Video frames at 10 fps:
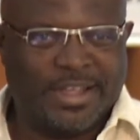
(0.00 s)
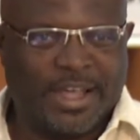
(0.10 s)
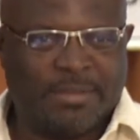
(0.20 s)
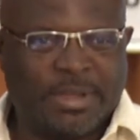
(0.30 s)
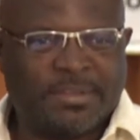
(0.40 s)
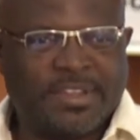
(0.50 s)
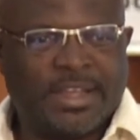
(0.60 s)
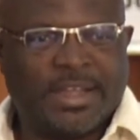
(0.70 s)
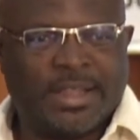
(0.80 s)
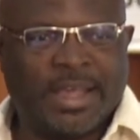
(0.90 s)
has
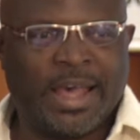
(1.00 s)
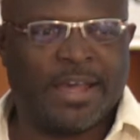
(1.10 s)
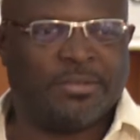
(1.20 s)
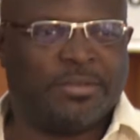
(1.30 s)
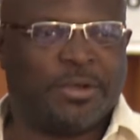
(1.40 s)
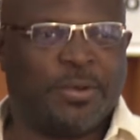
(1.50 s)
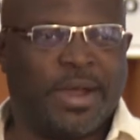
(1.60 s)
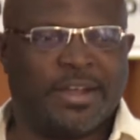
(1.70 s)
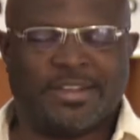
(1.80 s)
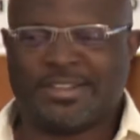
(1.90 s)
said that the act
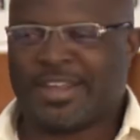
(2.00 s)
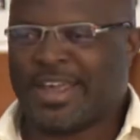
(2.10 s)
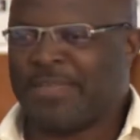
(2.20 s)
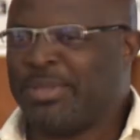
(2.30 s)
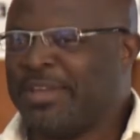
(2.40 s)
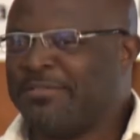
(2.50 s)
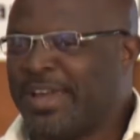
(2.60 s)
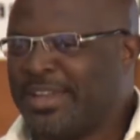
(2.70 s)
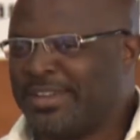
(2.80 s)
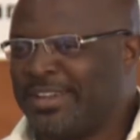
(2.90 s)
requires I be
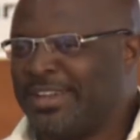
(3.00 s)
invited.